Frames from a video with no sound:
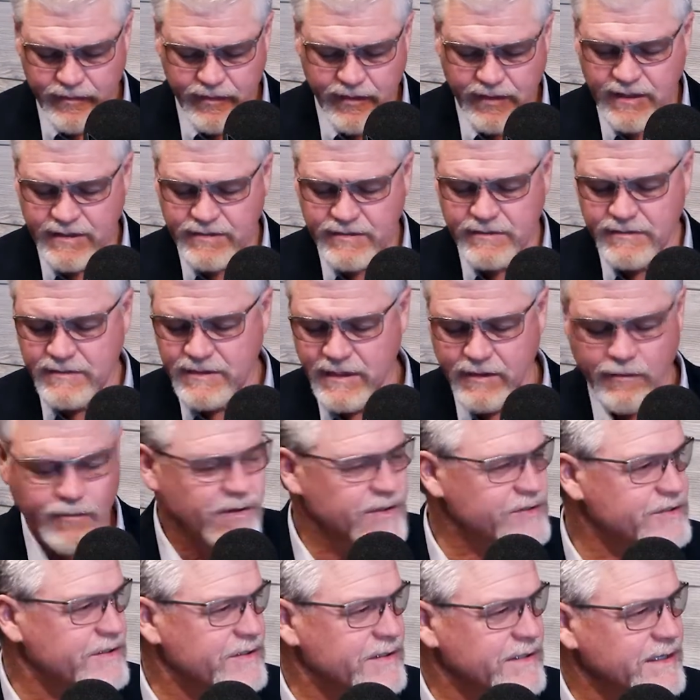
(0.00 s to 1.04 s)
This is a
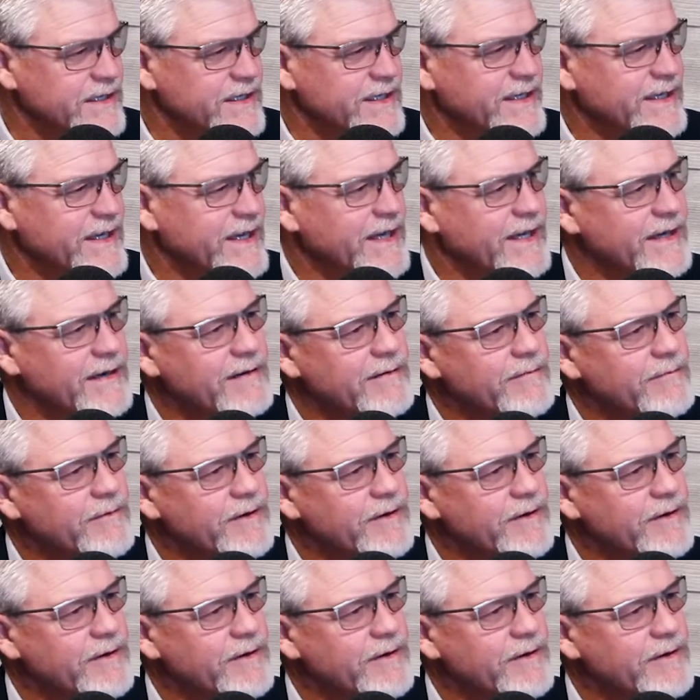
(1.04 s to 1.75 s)
question that he had. Mm-hmm. What